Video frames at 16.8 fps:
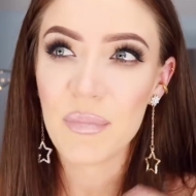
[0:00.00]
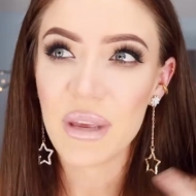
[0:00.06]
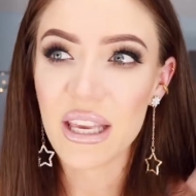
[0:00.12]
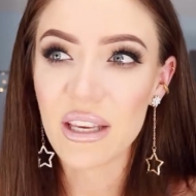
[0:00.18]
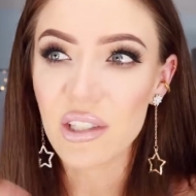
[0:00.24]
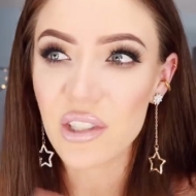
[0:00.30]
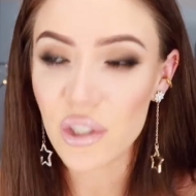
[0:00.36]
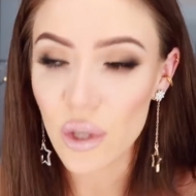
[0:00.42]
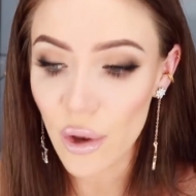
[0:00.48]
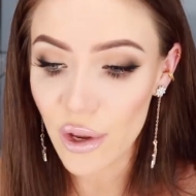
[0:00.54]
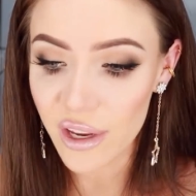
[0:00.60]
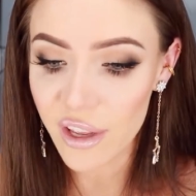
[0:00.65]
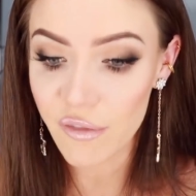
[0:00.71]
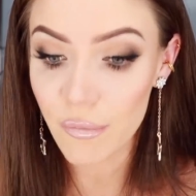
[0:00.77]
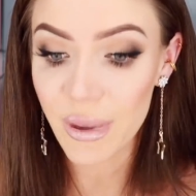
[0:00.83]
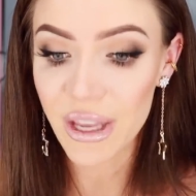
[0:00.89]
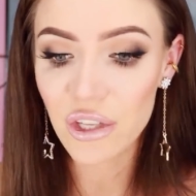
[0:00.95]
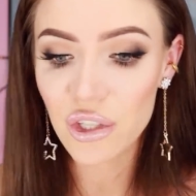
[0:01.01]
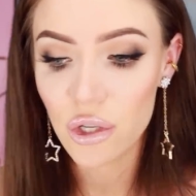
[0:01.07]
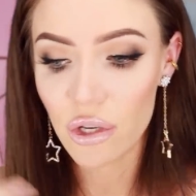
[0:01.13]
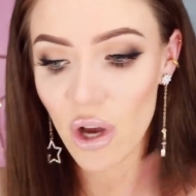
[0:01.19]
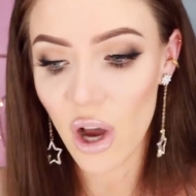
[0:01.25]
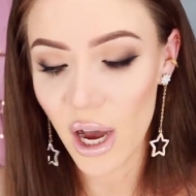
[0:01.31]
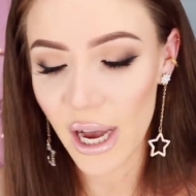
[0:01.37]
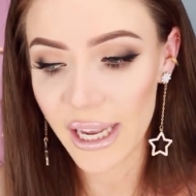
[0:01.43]
being assertive, being too
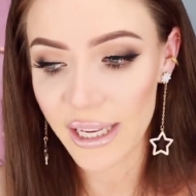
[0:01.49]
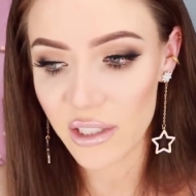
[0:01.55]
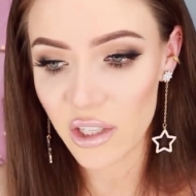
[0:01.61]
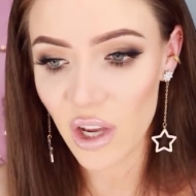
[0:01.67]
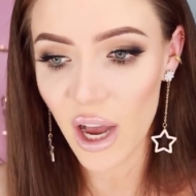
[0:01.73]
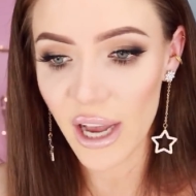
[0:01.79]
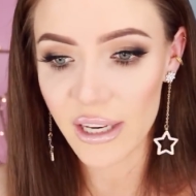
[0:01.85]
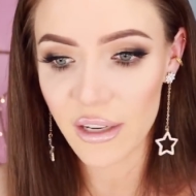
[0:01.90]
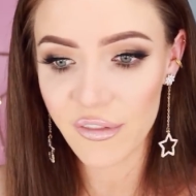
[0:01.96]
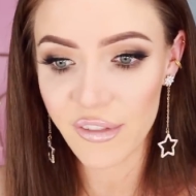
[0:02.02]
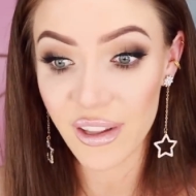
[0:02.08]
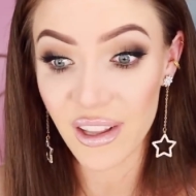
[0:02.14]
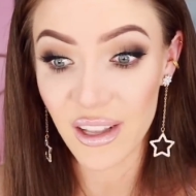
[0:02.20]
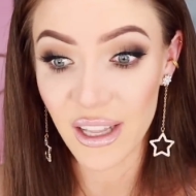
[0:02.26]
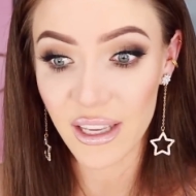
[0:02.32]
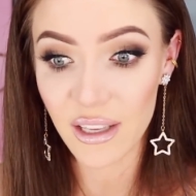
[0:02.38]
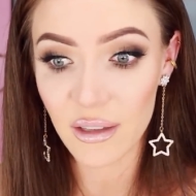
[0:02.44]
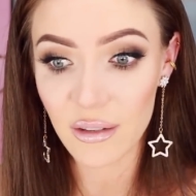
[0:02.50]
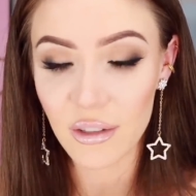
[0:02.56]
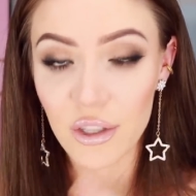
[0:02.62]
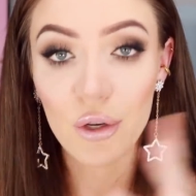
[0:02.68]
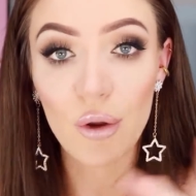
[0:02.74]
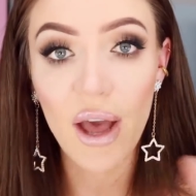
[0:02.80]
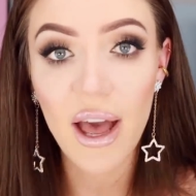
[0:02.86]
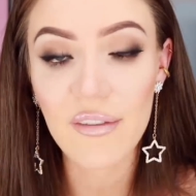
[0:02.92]
kind, kind of feeling like,
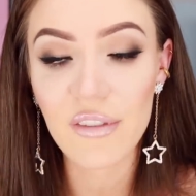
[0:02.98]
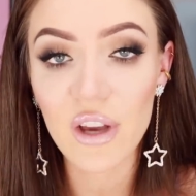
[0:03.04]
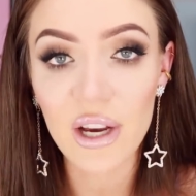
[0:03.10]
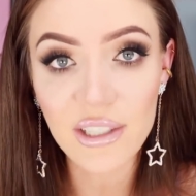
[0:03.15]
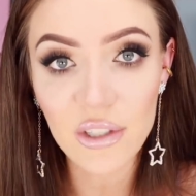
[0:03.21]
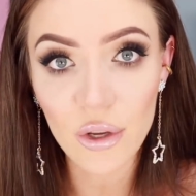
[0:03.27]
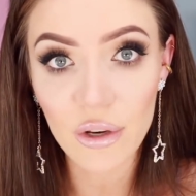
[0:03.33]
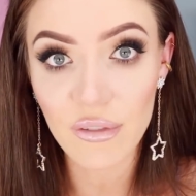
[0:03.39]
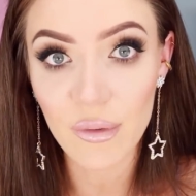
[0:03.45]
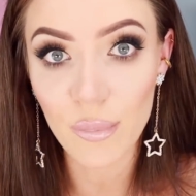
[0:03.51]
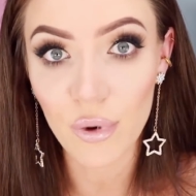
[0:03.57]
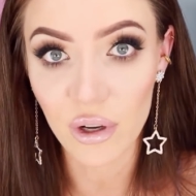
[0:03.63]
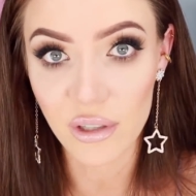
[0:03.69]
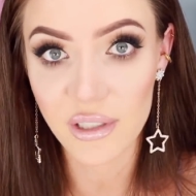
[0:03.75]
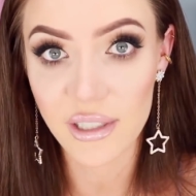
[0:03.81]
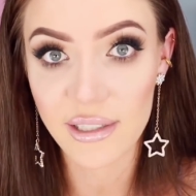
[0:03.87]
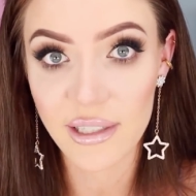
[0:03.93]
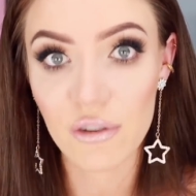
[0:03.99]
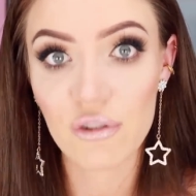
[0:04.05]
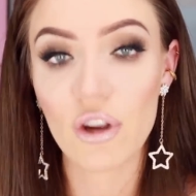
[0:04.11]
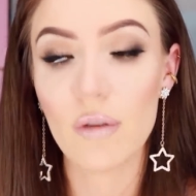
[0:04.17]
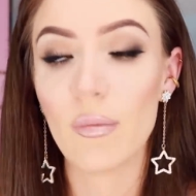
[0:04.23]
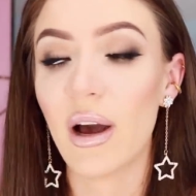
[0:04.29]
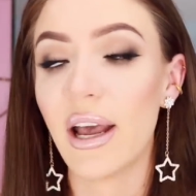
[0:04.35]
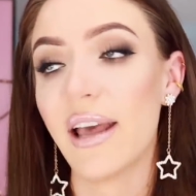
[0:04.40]
you know, have you guys heard of imposter
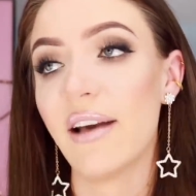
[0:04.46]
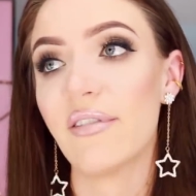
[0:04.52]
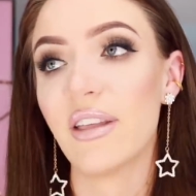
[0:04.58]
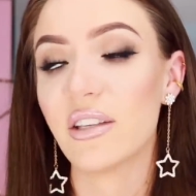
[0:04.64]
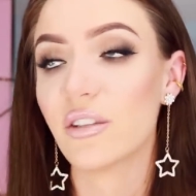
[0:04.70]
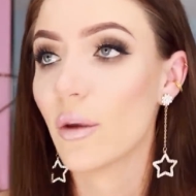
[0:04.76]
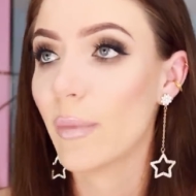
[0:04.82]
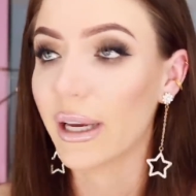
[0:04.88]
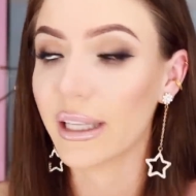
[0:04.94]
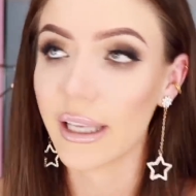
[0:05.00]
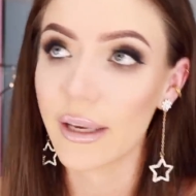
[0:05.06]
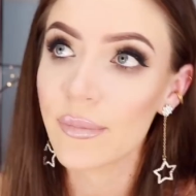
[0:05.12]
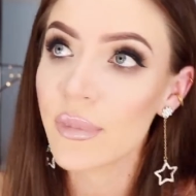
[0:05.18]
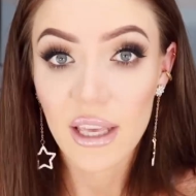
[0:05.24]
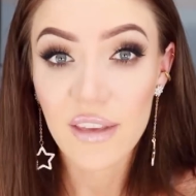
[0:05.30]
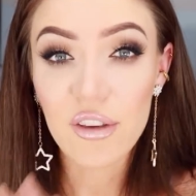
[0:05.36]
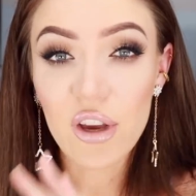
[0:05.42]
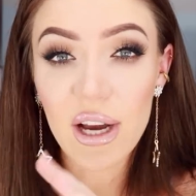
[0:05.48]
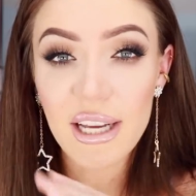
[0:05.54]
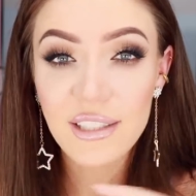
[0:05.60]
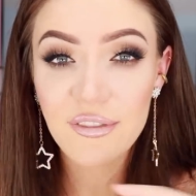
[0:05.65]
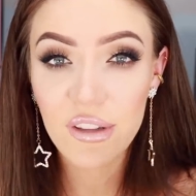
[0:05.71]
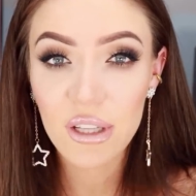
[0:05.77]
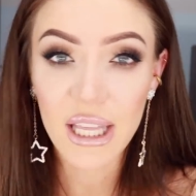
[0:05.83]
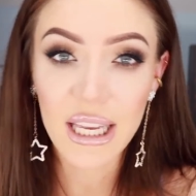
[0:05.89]
syndrome? I have that so badly. If you
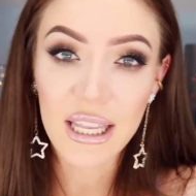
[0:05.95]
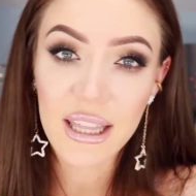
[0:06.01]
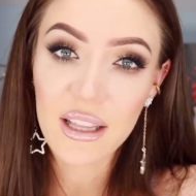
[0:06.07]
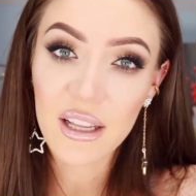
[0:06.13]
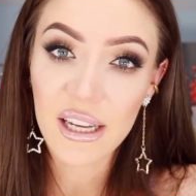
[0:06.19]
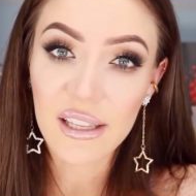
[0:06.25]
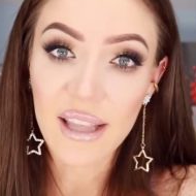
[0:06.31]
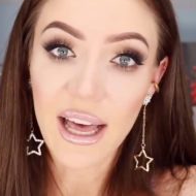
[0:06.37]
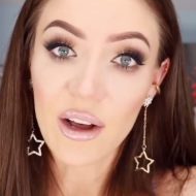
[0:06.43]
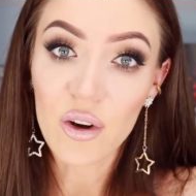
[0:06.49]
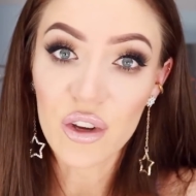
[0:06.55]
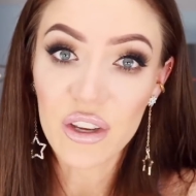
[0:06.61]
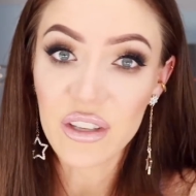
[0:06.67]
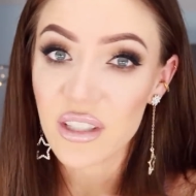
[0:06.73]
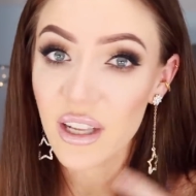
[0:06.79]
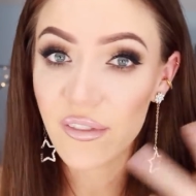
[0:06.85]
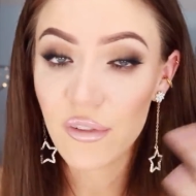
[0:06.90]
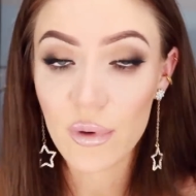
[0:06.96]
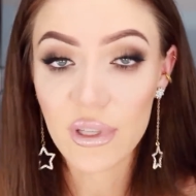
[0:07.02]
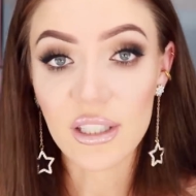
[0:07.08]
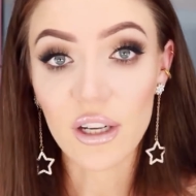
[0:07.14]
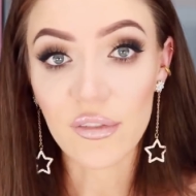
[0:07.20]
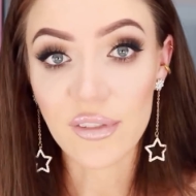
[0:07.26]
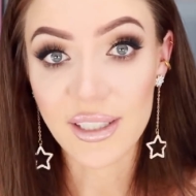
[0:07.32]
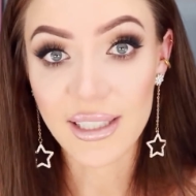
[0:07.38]
guys feel anything like that or you suffer with
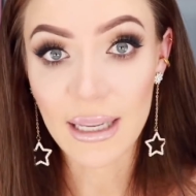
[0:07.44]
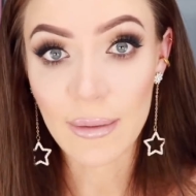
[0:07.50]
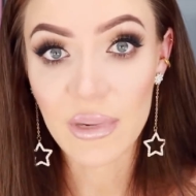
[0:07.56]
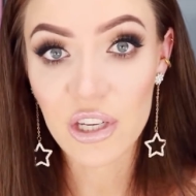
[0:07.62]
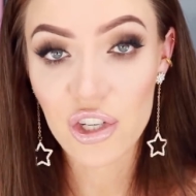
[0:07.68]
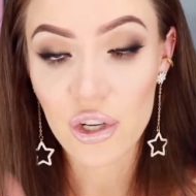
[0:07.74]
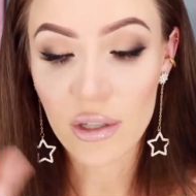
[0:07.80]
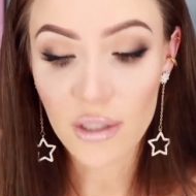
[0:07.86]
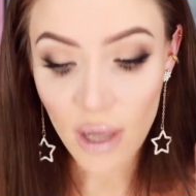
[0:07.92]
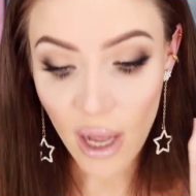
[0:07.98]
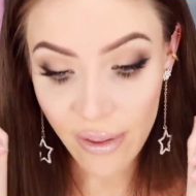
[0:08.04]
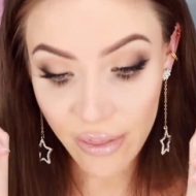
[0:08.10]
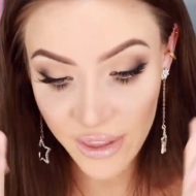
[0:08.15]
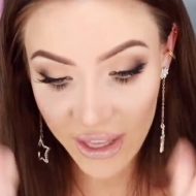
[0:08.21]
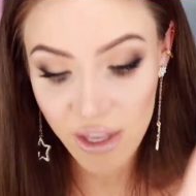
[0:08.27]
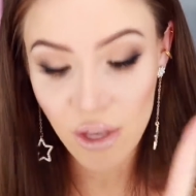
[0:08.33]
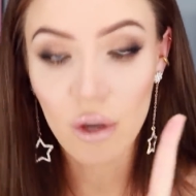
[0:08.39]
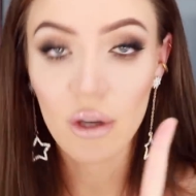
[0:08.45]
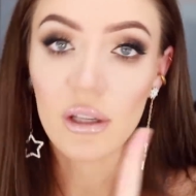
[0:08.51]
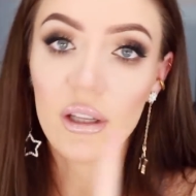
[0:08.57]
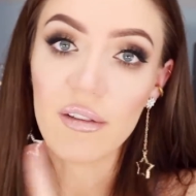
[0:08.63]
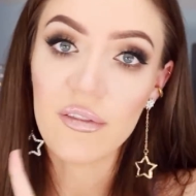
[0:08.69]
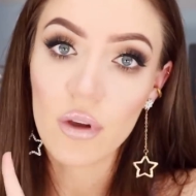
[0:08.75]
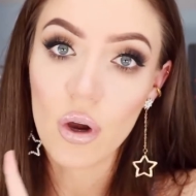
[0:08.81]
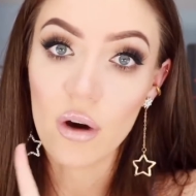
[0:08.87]
self-esteem issues, I think you're going to
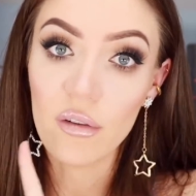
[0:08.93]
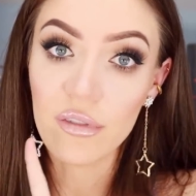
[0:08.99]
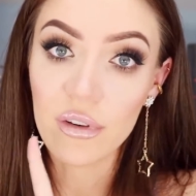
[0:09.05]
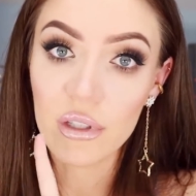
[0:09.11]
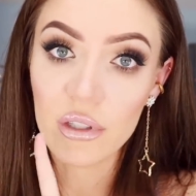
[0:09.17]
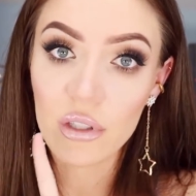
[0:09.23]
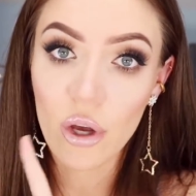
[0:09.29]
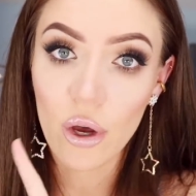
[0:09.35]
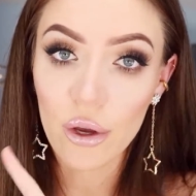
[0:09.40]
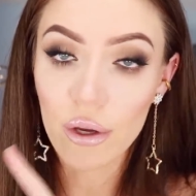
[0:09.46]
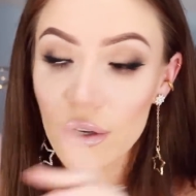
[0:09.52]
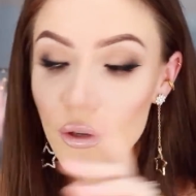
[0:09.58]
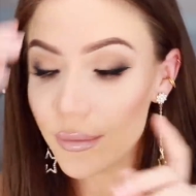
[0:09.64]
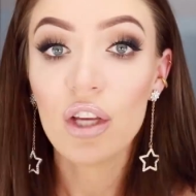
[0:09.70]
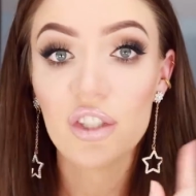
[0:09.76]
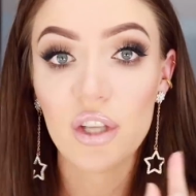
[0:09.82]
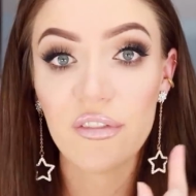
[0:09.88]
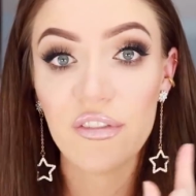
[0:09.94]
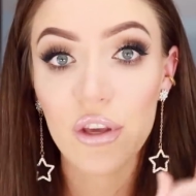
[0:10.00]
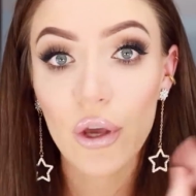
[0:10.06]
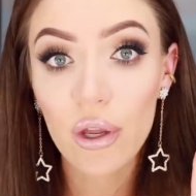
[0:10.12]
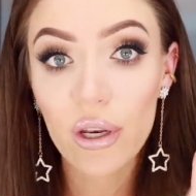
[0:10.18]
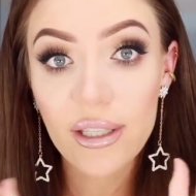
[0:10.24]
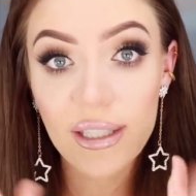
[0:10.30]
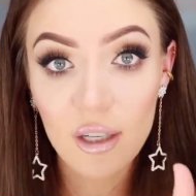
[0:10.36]
love The Confidence Code. So if you
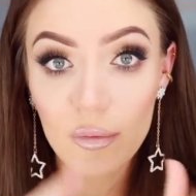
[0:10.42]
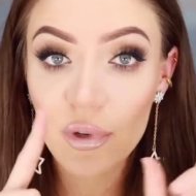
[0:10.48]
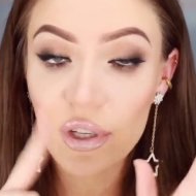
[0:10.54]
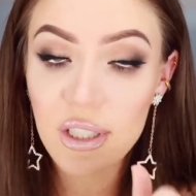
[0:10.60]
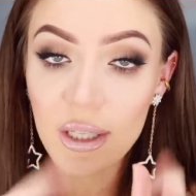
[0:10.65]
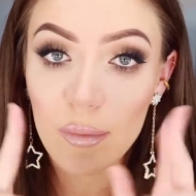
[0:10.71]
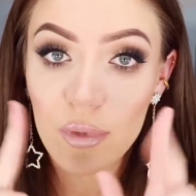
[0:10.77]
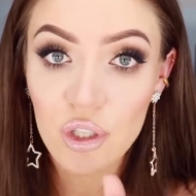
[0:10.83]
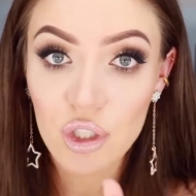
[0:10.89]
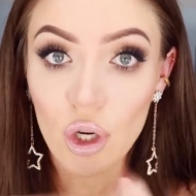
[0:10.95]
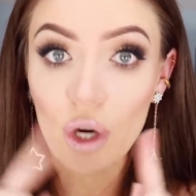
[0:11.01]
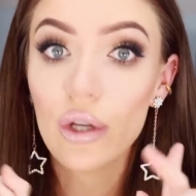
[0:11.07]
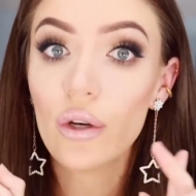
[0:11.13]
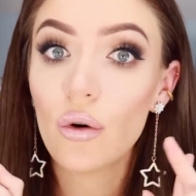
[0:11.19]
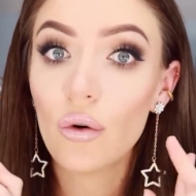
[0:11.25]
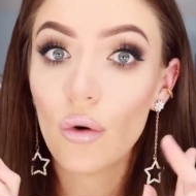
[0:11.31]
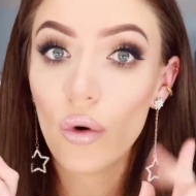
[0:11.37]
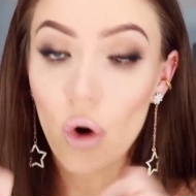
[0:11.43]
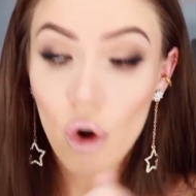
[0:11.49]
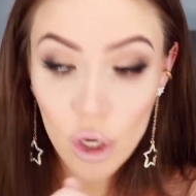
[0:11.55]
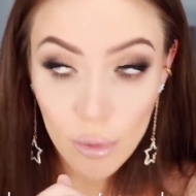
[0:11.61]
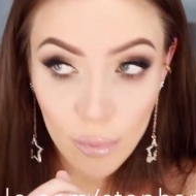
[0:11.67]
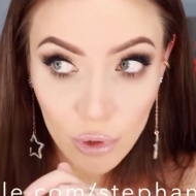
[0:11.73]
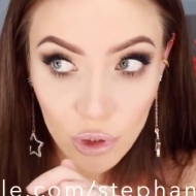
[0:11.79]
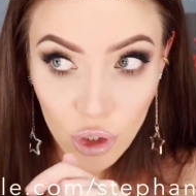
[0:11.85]
go to
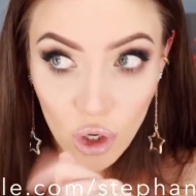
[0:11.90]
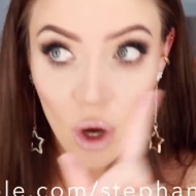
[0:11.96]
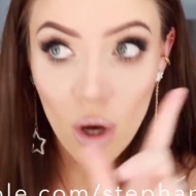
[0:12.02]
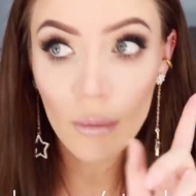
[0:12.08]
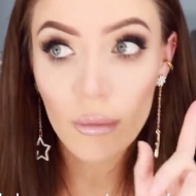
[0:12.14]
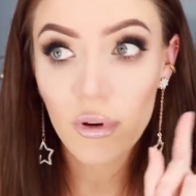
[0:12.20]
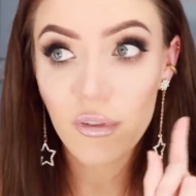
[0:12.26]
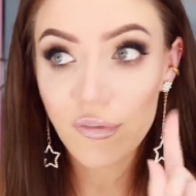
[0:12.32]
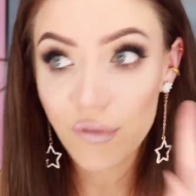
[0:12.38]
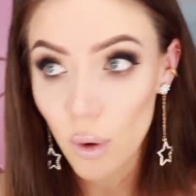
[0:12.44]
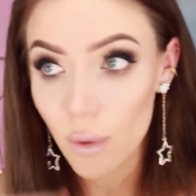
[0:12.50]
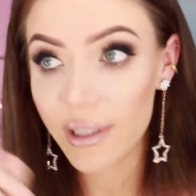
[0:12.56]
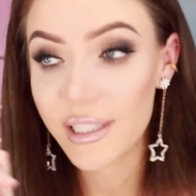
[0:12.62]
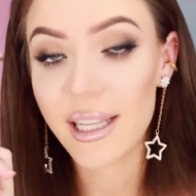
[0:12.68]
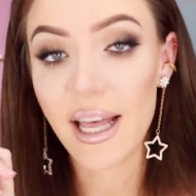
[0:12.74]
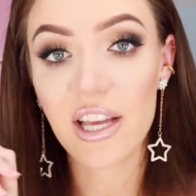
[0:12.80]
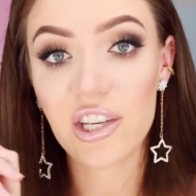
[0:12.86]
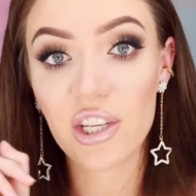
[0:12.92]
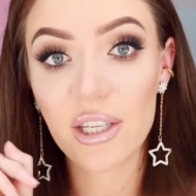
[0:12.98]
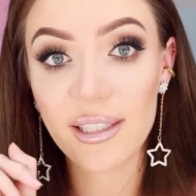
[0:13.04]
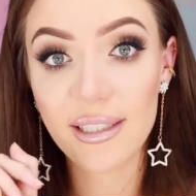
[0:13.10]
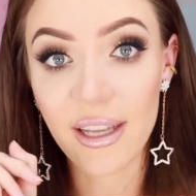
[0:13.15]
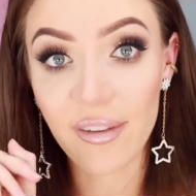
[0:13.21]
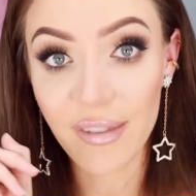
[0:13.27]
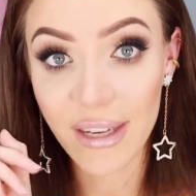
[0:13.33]

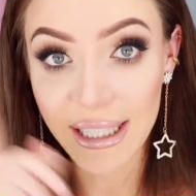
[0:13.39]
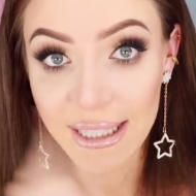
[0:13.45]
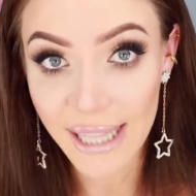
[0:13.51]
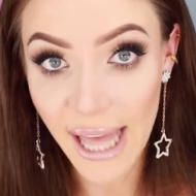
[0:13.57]
www.audible.com/Stephanie